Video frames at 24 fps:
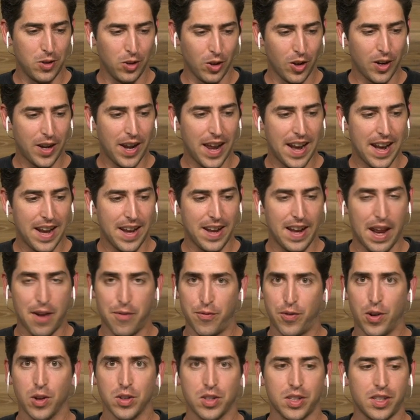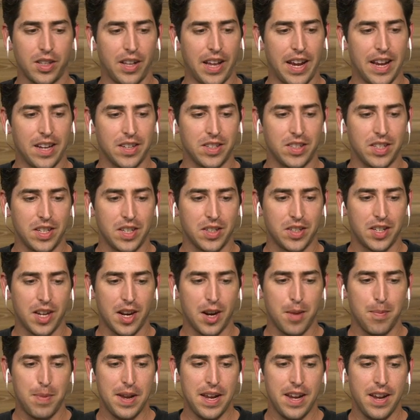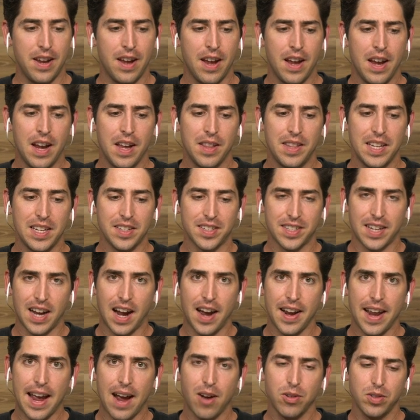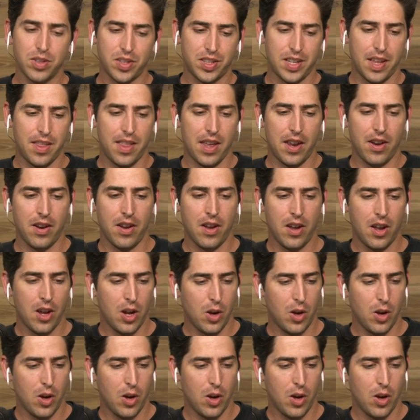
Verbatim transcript: look at it at first glance is going to be these cutouts and then